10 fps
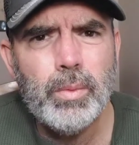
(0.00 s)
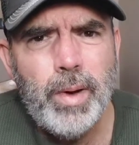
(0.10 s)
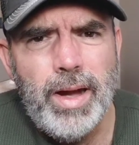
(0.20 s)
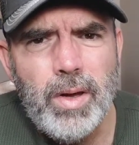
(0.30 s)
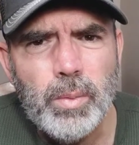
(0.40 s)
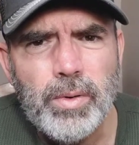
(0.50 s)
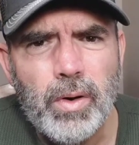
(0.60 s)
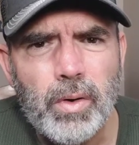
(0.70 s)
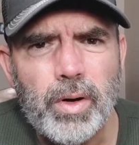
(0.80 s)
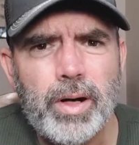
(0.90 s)
radio
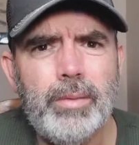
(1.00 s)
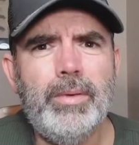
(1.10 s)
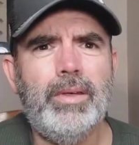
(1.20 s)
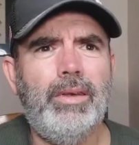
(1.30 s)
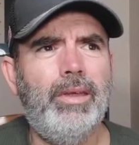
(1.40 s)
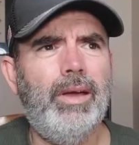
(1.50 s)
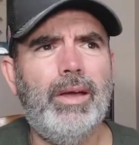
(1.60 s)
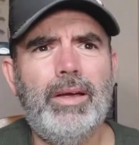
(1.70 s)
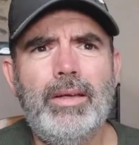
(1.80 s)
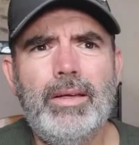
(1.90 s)
program,
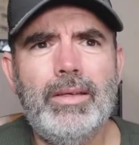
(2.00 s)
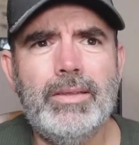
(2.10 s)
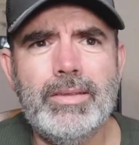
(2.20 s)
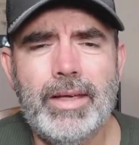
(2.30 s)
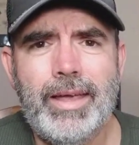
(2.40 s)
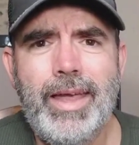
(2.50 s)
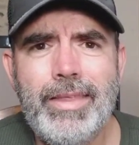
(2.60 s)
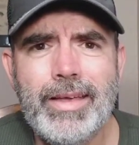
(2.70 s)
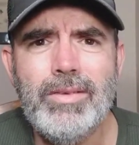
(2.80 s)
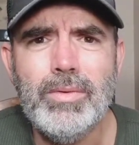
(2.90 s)
duh. It's like, hey,
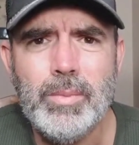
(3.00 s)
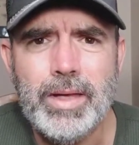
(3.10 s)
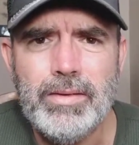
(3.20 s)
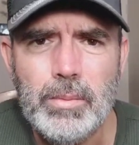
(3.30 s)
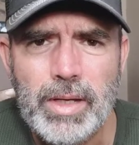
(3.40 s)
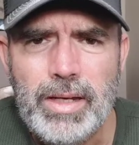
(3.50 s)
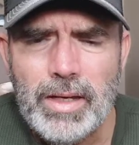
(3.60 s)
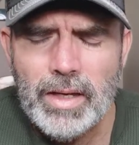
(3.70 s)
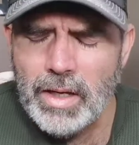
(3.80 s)
this was meant to be.